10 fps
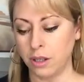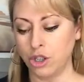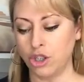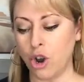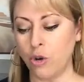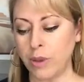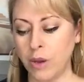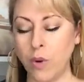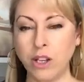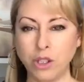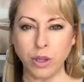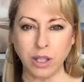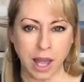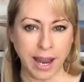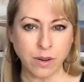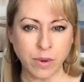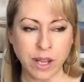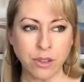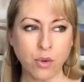Show me what align with,